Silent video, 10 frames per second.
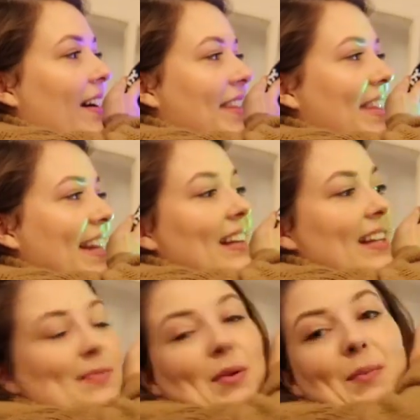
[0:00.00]
I think
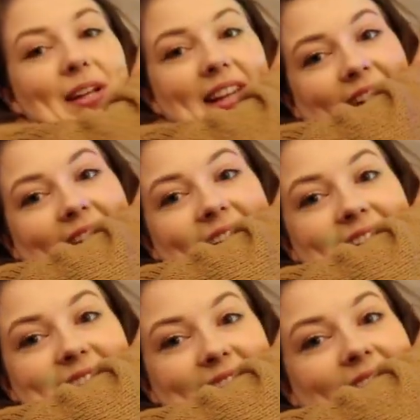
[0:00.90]
he's probably going to
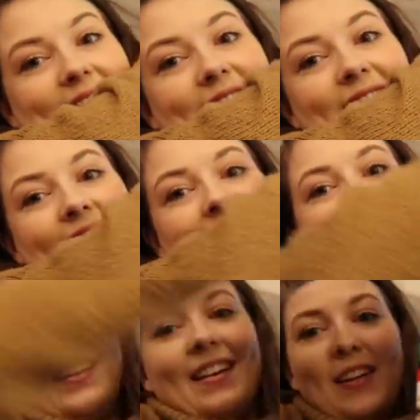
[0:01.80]
hate it,
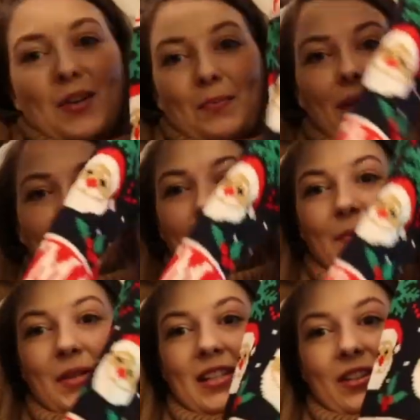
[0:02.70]
but he
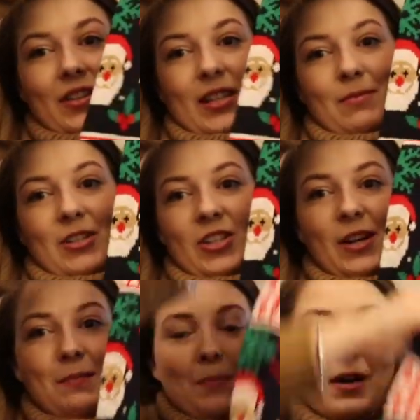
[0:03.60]
wanted a Christmas
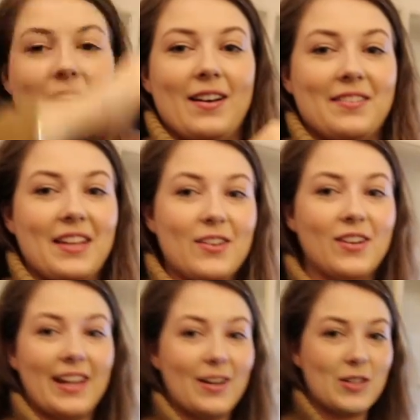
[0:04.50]
jumper and they're
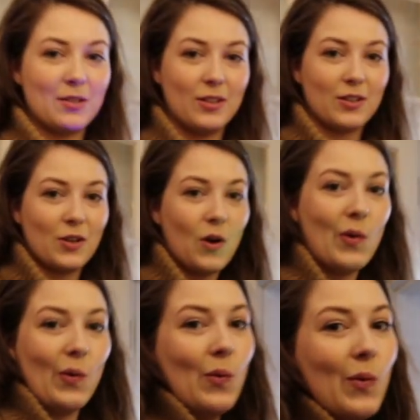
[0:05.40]
not allowed to look
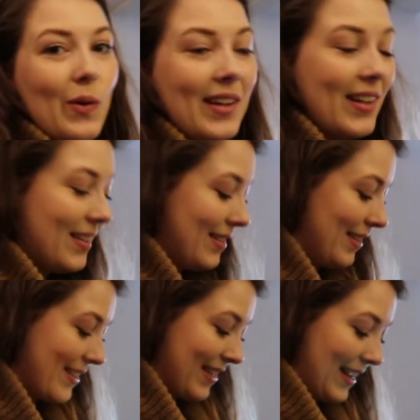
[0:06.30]
cool.
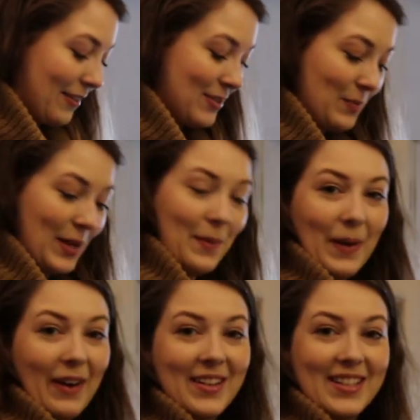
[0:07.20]
Like, they have to be
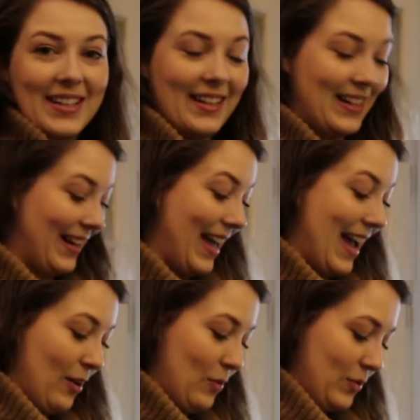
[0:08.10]
embarrassing and
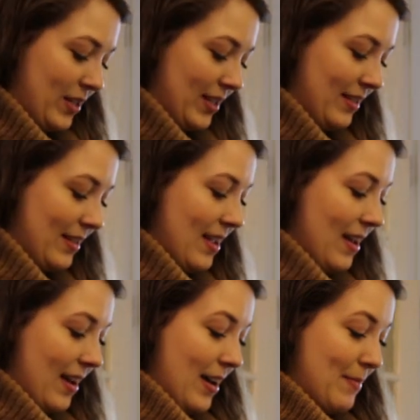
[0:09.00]
loud.
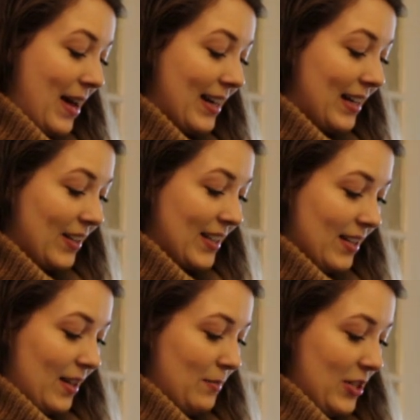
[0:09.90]
And it lights
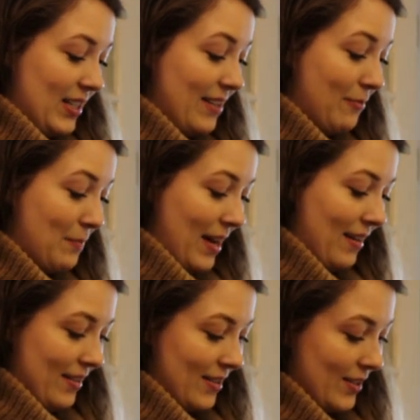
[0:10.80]
up, which is even
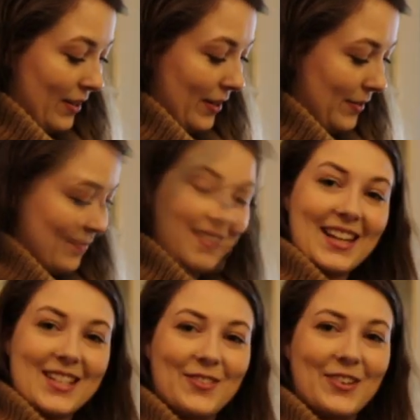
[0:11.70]
better. So,
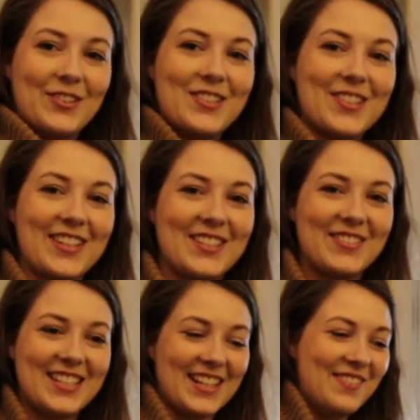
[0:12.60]
that's Ronald's
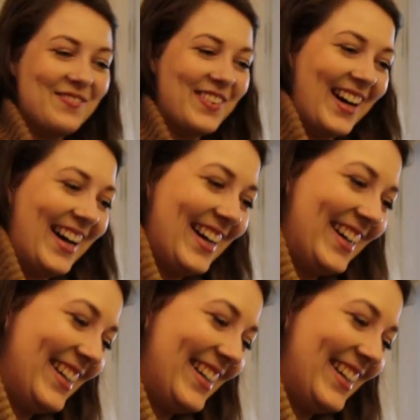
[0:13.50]
Christmas jumper.